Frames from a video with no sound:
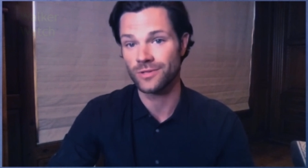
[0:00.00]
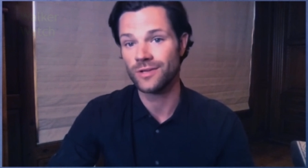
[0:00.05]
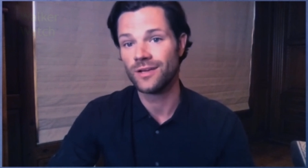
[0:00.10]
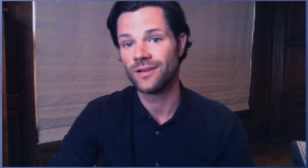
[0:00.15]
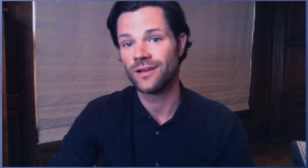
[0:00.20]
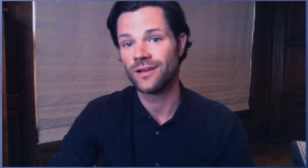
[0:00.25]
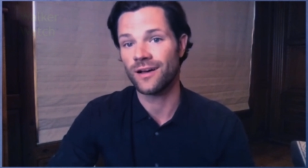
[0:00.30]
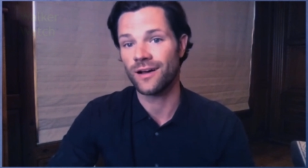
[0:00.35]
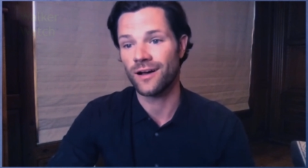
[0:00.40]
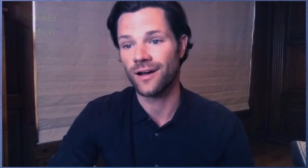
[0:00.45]

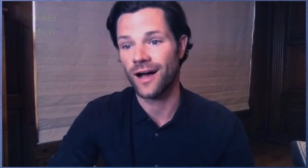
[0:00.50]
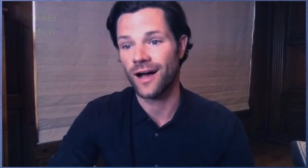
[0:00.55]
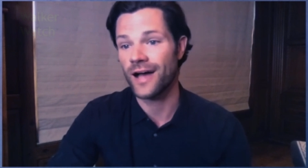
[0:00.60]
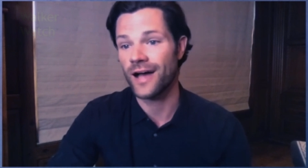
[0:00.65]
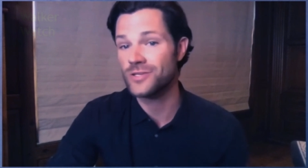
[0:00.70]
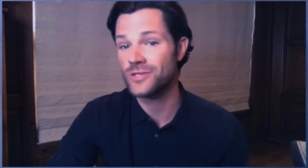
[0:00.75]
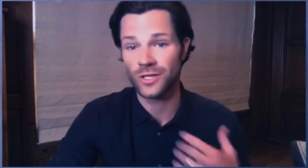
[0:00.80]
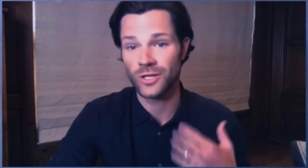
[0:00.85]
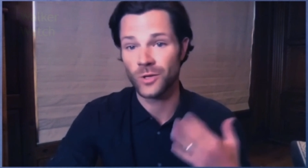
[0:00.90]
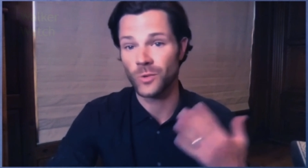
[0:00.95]
I
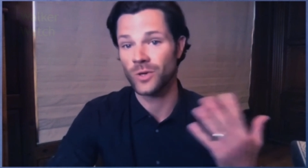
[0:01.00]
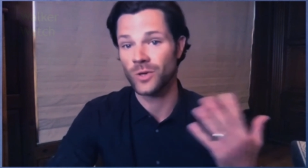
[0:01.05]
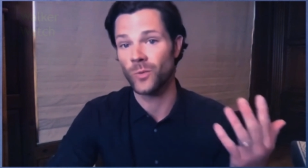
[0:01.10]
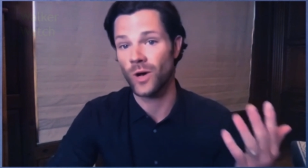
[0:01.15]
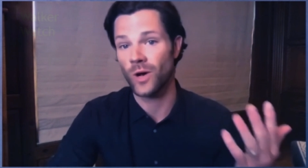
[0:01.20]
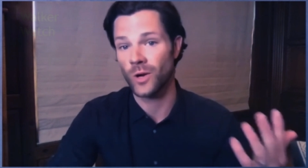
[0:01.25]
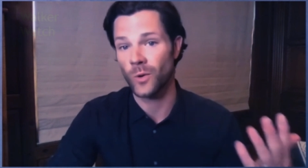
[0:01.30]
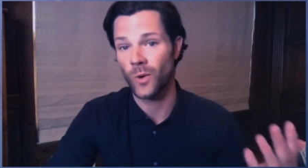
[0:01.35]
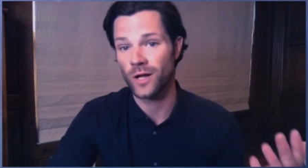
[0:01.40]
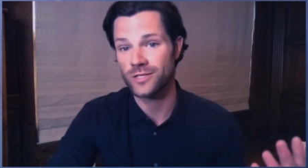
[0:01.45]
certainly wouldn't want to
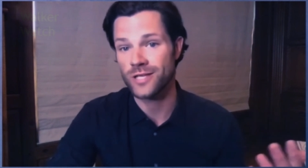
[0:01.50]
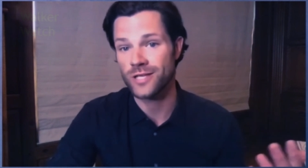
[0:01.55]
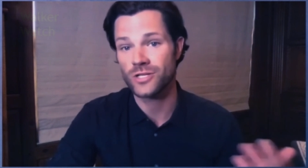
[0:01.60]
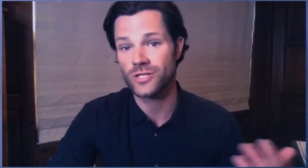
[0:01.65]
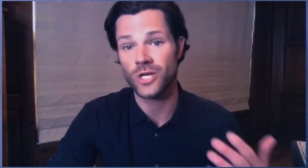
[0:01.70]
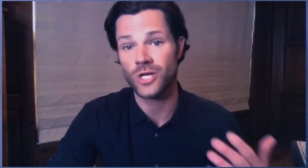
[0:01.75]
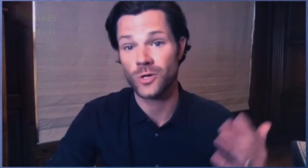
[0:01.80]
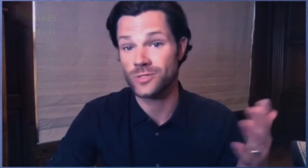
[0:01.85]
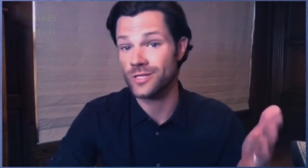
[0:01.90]
watch the show today.